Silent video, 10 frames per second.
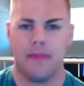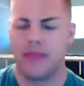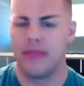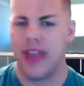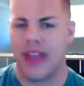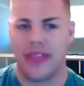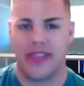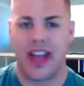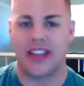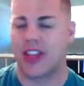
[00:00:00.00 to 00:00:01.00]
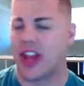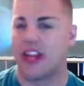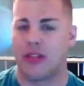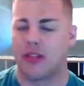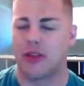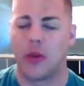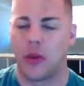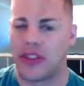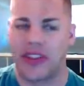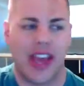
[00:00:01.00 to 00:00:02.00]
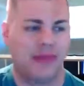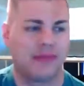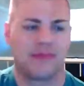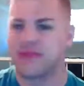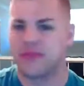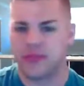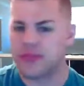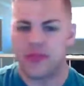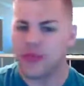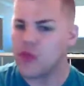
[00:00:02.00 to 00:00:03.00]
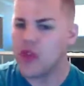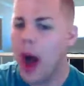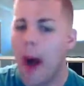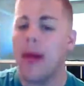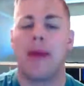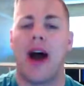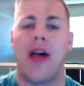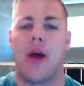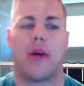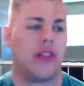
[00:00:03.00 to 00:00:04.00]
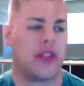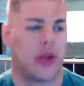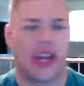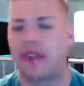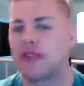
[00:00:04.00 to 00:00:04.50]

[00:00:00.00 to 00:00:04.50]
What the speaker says: and that's how you get through to win the game. I'm not buying that one on this one. I gave this one a